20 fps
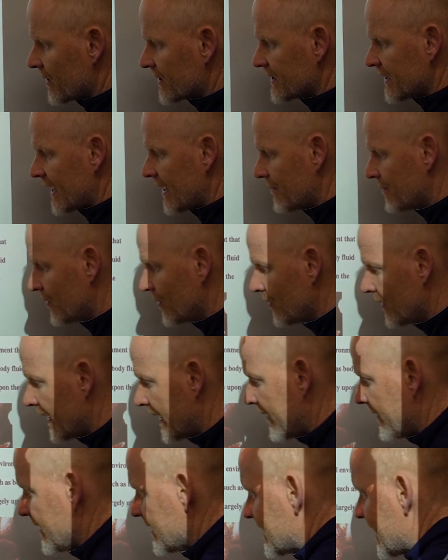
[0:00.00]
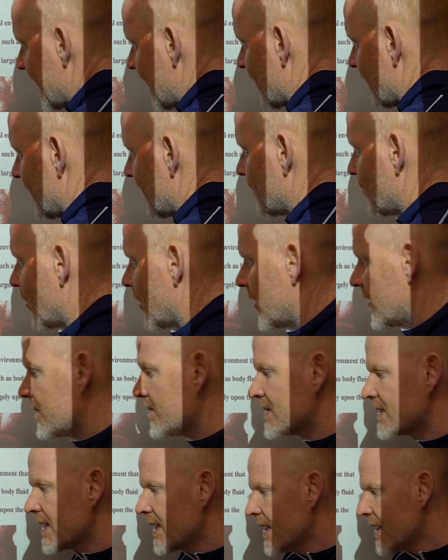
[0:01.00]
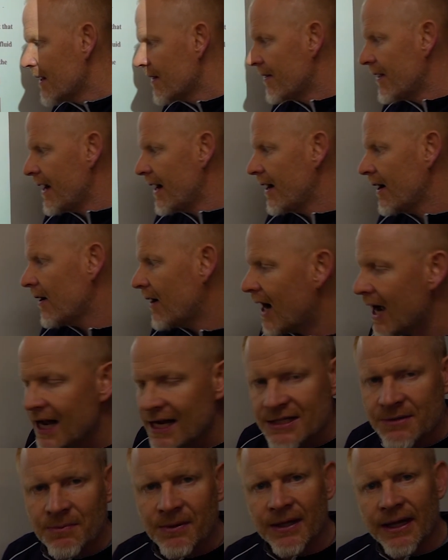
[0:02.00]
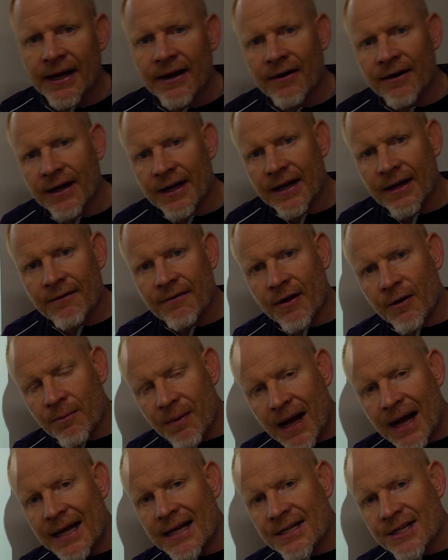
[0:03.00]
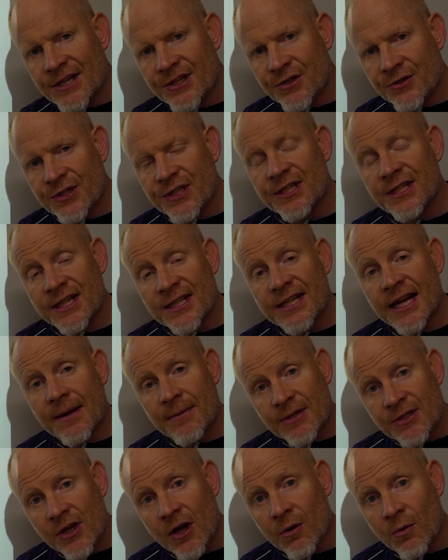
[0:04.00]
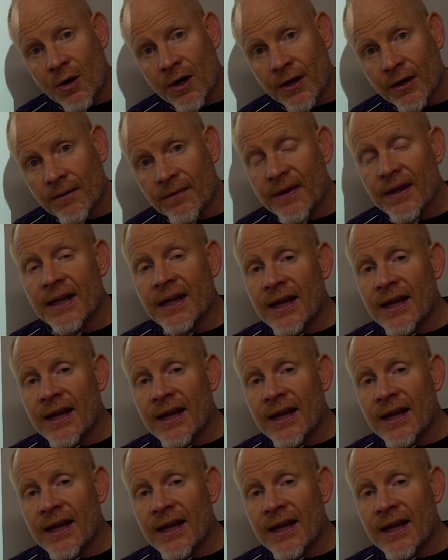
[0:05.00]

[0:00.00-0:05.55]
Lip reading: example, and these annelid worms, their osmolarity of their body tissues is the same as salt water.